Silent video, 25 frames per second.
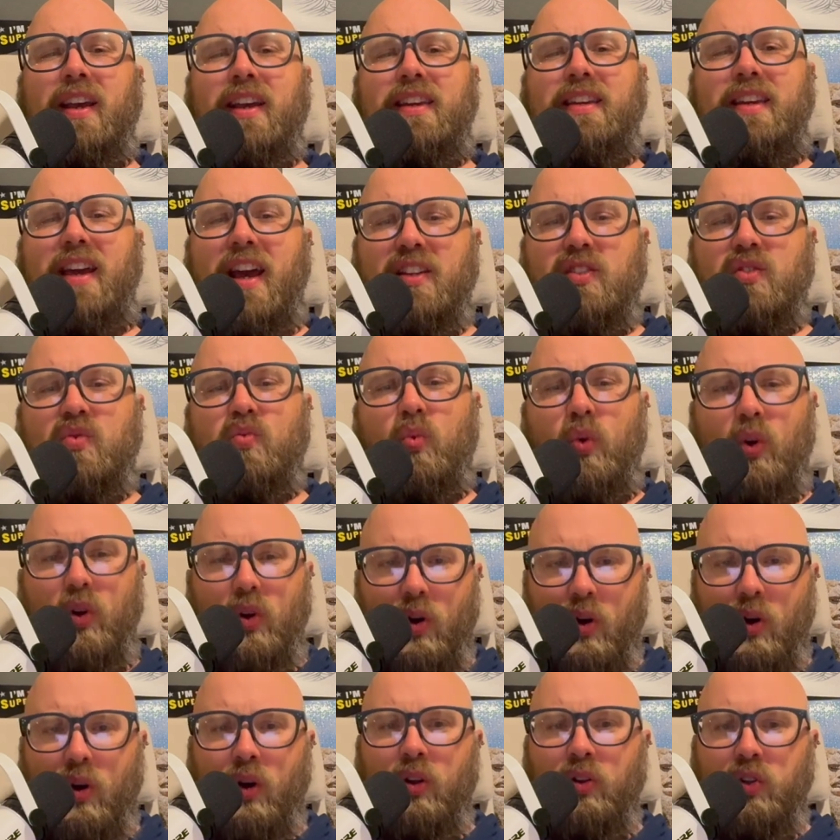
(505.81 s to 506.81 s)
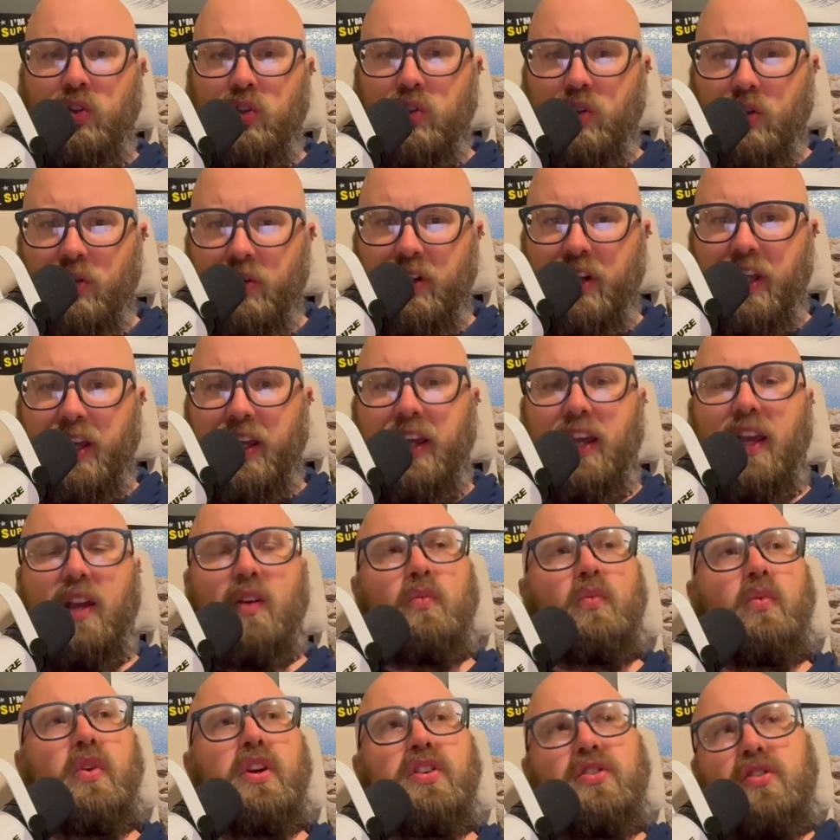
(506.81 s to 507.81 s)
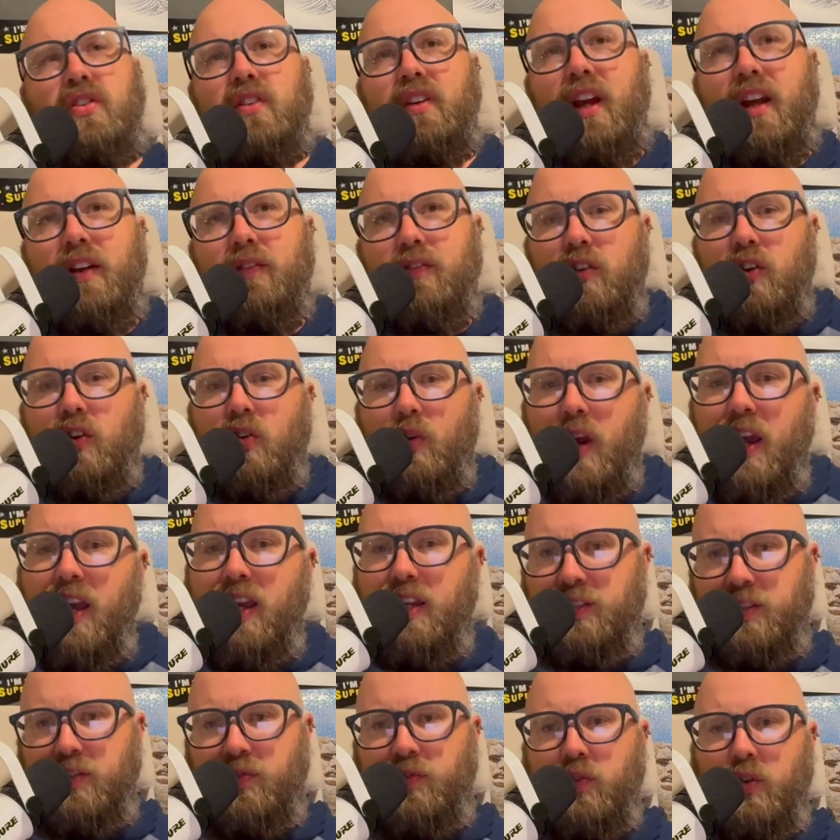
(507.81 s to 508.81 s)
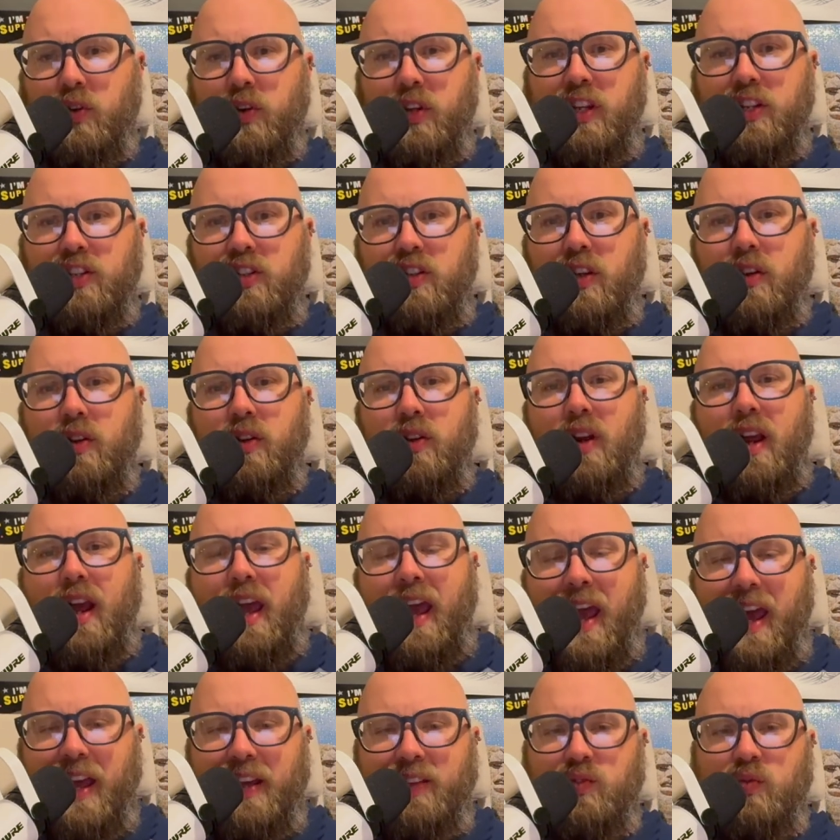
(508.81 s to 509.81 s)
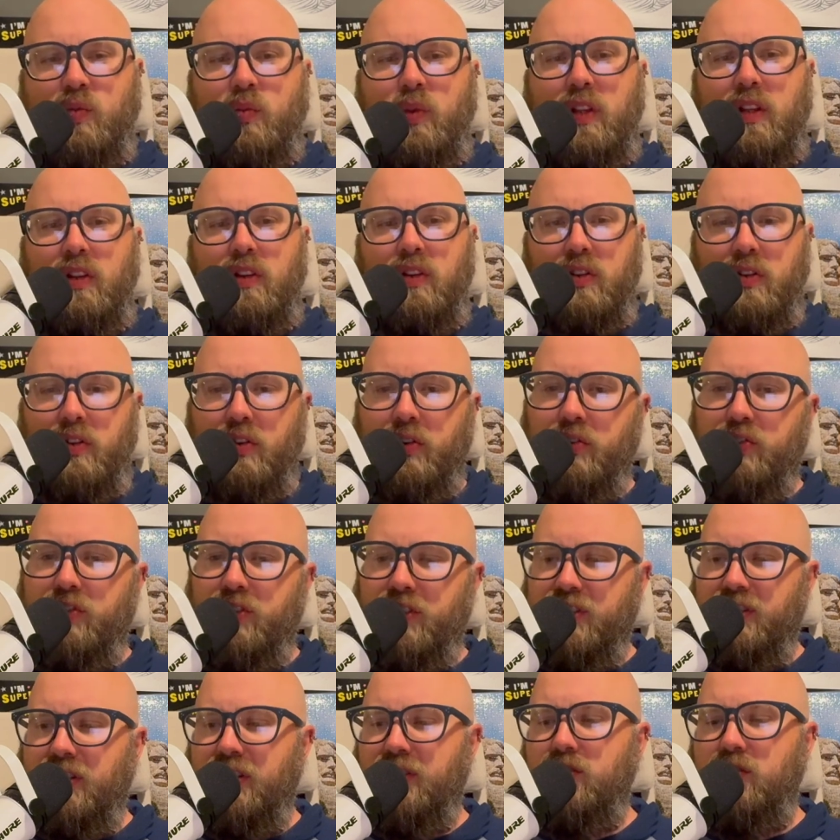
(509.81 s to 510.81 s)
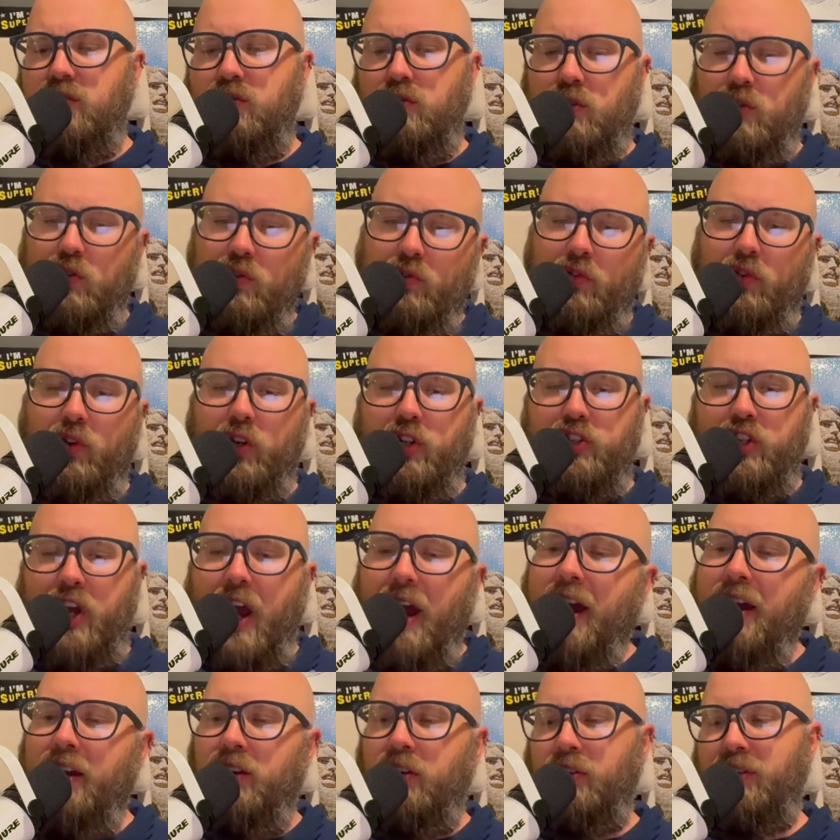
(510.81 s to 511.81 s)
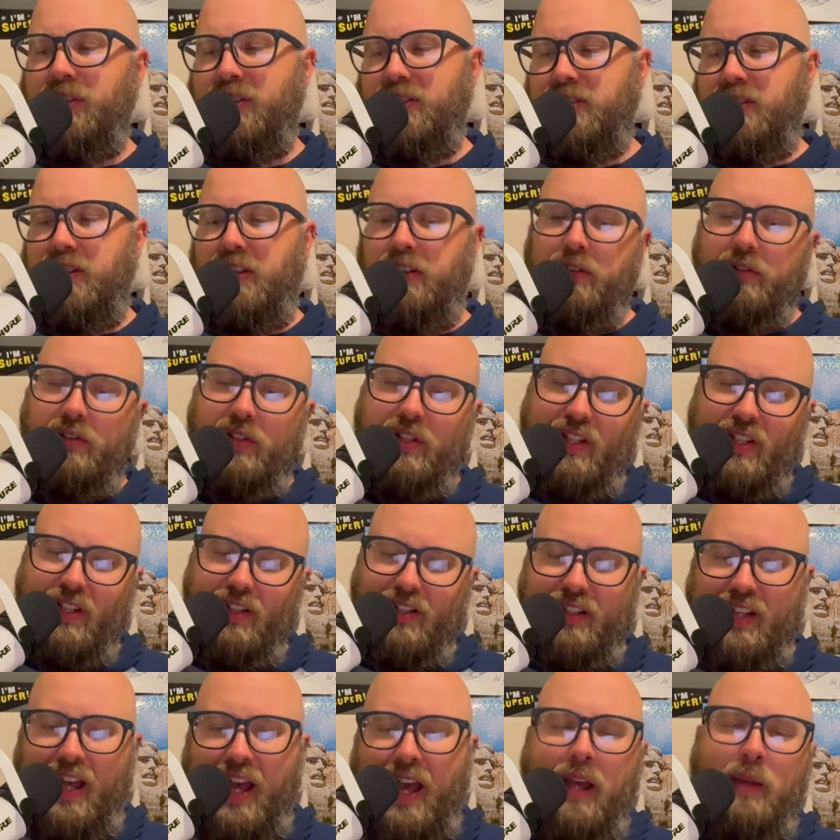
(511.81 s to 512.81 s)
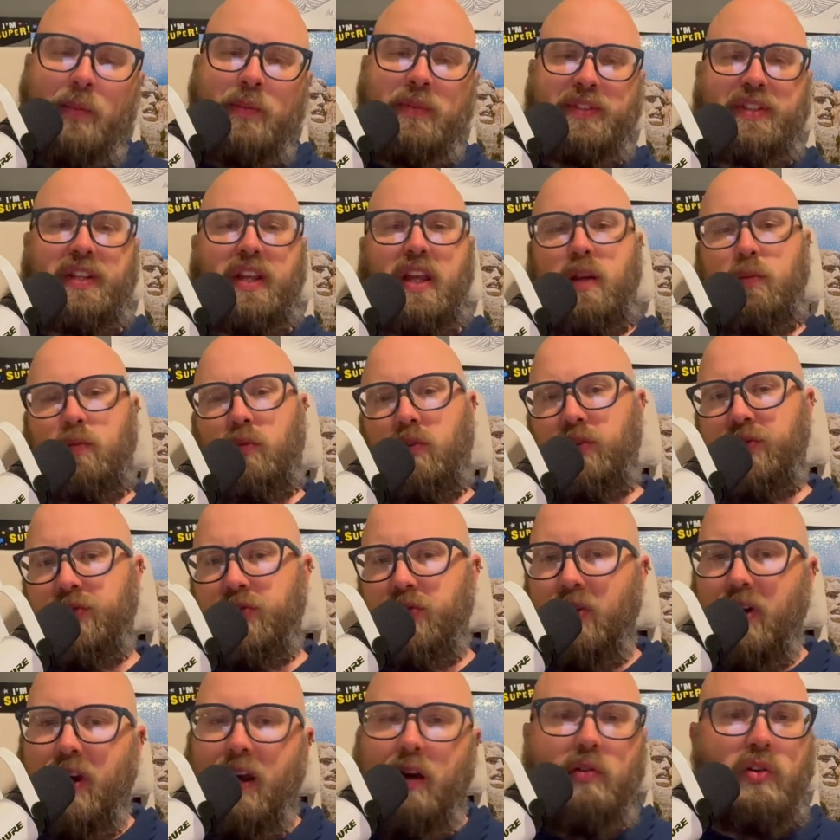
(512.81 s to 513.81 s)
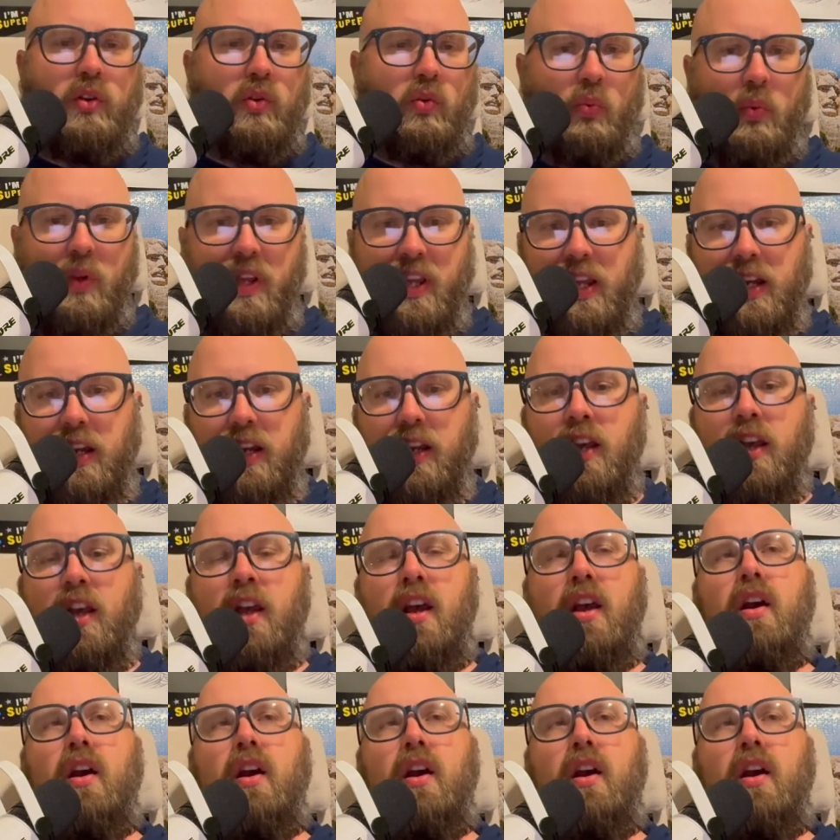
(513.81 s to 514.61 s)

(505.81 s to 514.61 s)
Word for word: Yes, we're all learning and we should have grace for each other as we learn, just as you do for a child as they learn their times tables or how to read.